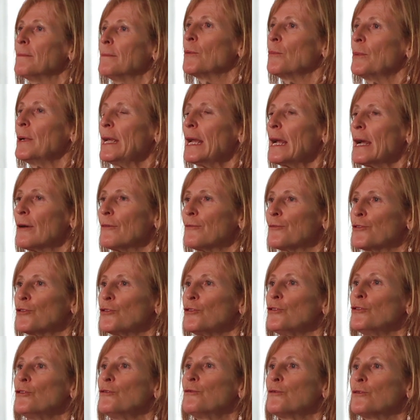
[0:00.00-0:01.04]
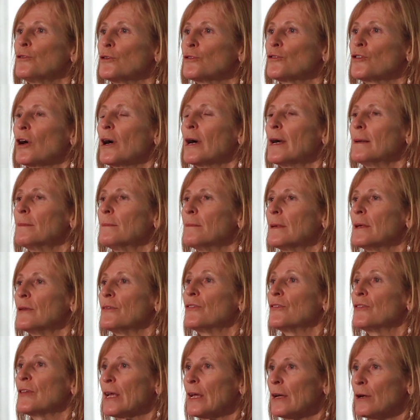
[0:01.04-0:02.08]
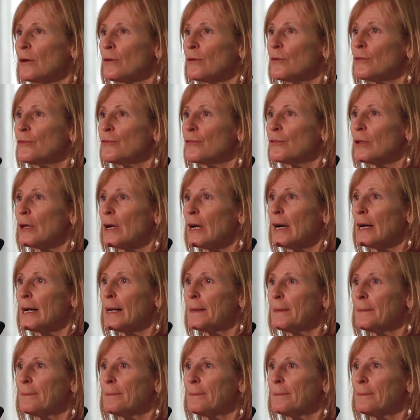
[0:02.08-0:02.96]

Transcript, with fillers: but we have 2 full-time sales